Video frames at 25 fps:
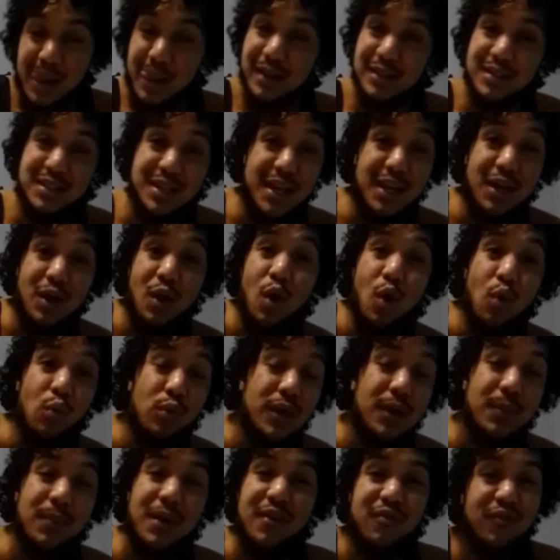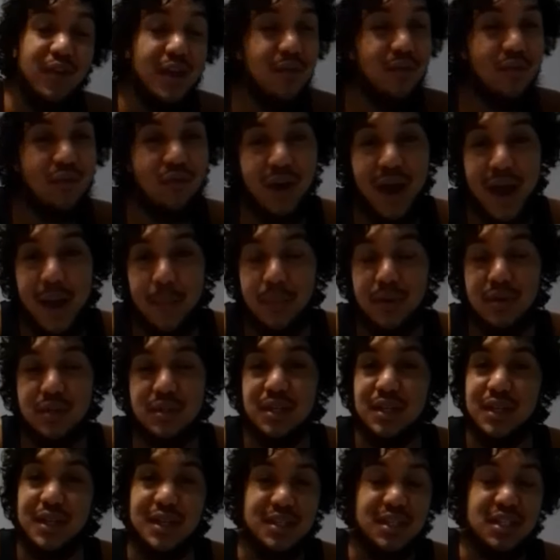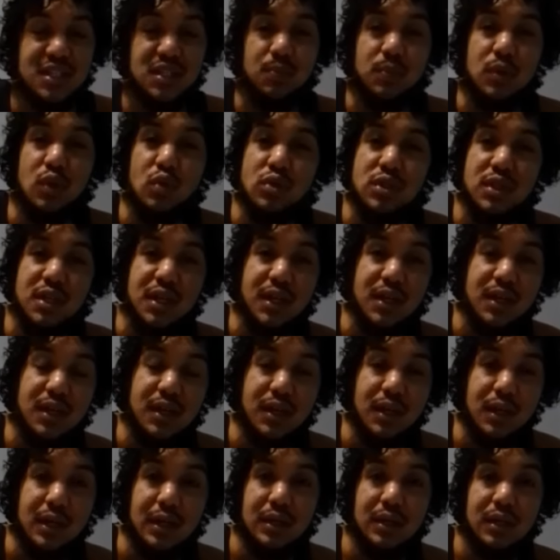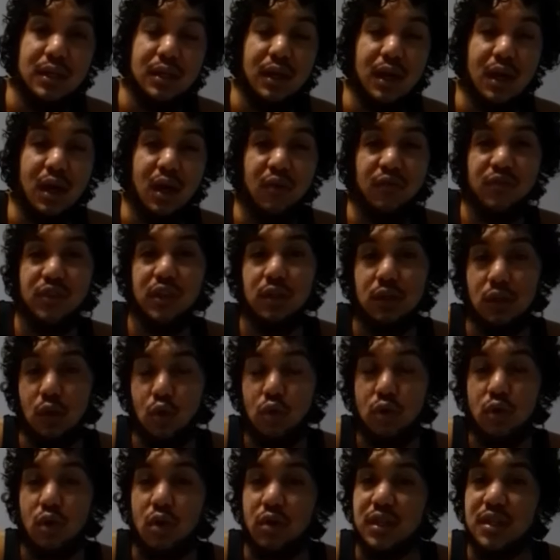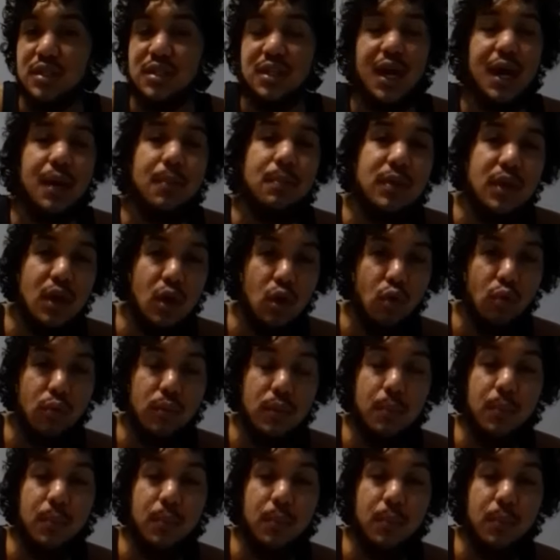J. Cole, one of my favorite rappers. Is his music of the Lord all the time? No.